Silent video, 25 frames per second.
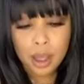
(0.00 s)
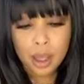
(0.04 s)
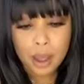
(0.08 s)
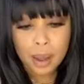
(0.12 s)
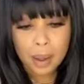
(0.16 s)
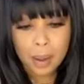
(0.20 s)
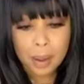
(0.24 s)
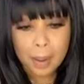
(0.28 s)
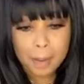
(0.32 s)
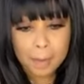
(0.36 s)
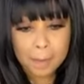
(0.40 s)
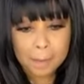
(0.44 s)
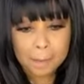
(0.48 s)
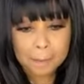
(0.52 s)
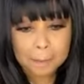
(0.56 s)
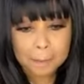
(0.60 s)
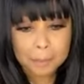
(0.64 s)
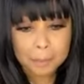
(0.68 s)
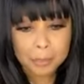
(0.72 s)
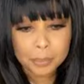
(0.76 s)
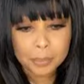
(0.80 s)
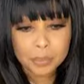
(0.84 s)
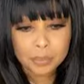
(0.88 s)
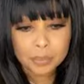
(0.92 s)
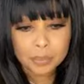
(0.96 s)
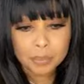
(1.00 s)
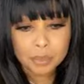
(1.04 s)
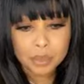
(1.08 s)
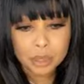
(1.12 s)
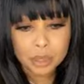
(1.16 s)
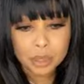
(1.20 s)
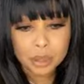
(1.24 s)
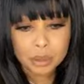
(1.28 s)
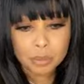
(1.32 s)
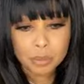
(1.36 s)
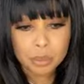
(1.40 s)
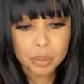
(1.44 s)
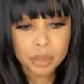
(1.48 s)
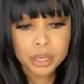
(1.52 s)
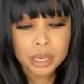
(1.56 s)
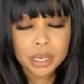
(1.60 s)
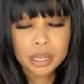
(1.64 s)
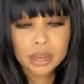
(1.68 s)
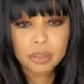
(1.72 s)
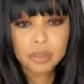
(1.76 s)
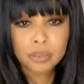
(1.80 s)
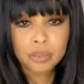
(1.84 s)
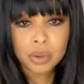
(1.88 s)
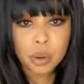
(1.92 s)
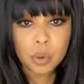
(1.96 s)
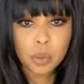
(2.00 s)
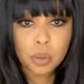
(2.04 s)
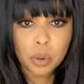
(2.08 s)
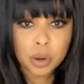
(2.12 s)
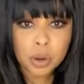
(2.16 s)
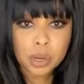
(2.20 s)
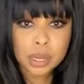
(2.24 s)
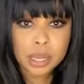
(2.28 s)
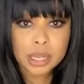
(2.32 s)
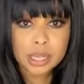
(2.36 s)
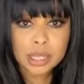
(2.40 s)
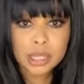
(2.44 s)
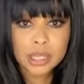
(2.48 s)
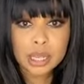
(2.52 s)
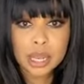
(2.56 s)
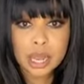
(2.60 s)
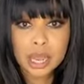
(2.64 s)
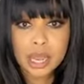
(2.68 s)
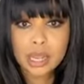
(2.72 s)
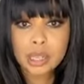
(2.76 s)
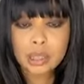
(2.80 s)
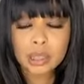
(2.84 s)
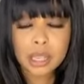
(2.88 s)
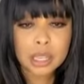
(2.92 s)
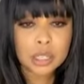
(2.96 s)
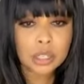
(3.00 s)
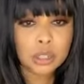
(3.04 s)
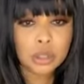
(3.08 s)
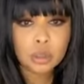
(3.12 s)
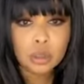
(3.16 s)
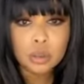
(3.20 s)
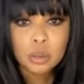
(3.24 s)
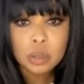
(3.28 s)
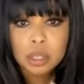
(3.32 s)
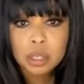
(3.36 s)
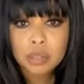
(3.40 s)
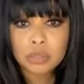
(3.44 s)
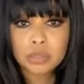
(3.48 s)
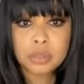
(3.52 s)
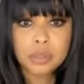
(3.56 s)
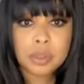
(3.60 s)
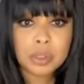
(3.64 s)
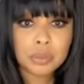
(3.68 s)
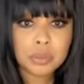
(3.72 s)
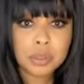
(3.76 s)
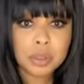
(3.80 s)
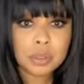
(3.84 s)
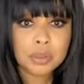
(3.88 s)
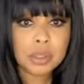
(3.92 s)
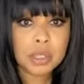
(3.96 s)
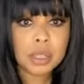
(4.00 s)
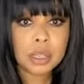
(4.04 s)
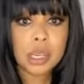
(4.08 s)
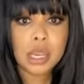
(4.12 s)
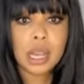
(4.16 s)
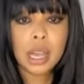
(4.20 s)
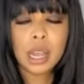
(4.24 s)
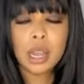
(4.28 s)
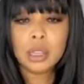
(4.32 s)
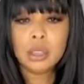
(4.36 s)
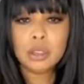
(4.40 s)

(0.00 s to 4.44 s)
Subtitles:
put in the footwork and say, let's do this 50-50,